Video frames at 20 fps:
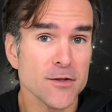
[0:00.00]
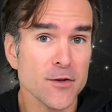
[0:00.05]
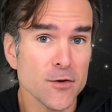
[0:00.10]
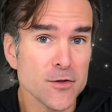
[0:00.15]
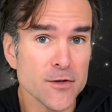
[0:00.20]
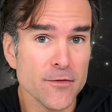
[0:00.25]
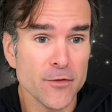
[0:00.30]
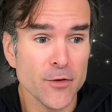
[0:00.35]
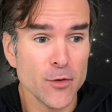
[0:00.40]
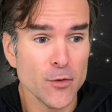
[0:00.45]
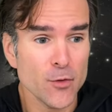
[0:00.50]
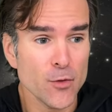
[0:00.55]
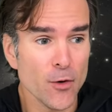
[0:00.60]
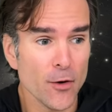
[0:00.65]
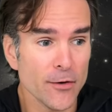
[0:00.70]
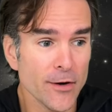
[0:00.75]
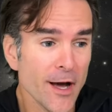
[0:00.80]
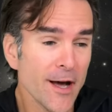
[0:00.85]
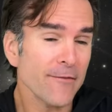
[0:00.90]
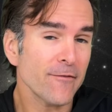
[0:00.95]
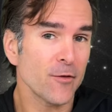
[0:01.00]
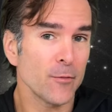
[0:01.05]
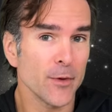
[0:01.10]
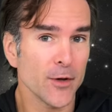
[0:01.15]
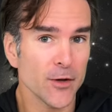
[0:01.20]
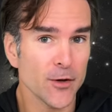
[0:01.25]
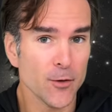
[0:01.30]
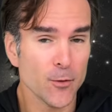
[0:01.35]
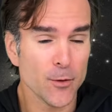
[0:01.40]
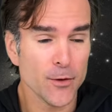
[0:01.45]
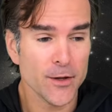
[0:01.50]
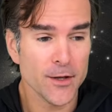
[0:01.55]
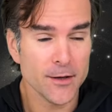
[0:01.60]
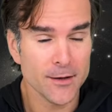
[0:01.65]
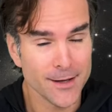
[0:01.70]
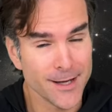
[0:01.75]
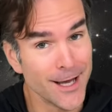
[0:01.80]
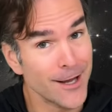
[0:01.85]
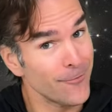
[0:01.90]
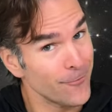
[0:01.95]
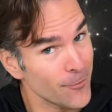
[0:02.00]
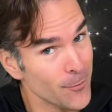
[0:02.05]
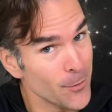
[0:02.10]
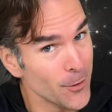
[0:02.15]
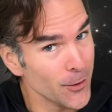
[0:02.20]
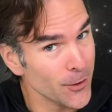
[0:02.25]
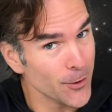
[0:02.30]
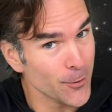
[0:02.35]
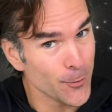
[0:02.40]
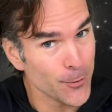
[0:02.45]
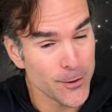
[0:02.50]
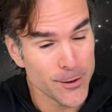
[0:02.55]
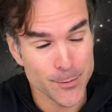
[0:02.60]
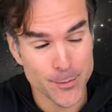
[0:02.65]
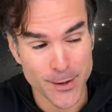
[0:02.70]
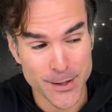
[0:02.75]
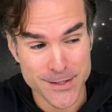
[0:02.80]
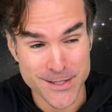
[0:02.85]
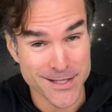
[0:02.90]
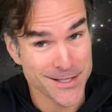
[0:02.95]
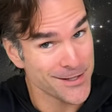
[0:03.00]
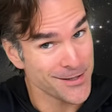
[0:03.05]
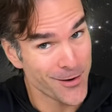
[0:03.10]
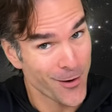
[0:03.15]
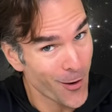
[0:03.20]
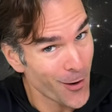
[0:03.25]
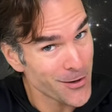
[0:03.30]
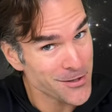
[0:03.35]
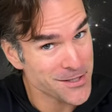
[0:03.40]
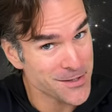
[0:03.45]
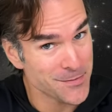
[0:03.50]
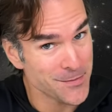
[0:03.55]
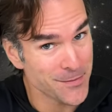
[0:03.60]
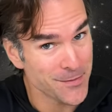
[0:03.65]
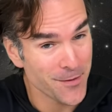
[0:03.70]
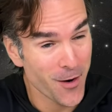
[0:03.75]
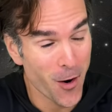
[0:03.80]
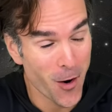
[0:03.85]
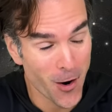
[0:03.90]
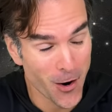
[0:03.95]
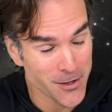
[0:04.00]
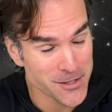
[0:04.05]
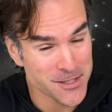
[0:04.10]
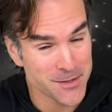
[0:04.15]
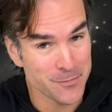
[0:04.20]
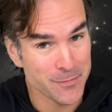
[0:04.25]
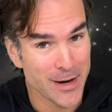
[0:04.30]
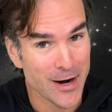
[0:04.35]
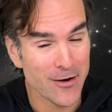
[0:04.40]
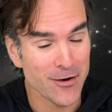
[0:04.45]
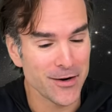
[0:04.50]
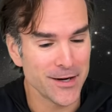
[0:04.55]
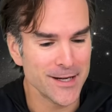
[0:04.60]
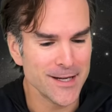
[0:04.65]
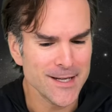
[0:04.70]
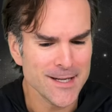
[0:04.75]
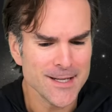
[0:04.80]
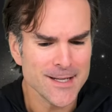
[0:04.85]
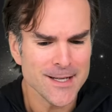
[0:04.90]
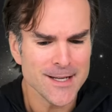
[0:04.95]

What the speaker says: those of you who are not familiar with it, get familiar with it because it's an awesome, awesome parody.